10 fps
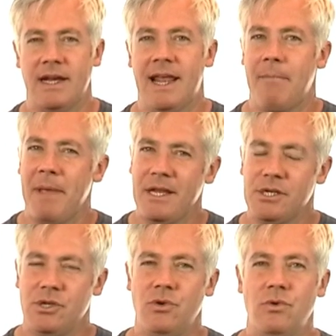And that
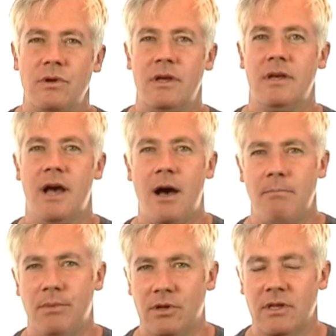makes you
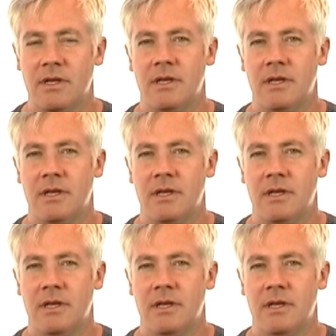humble.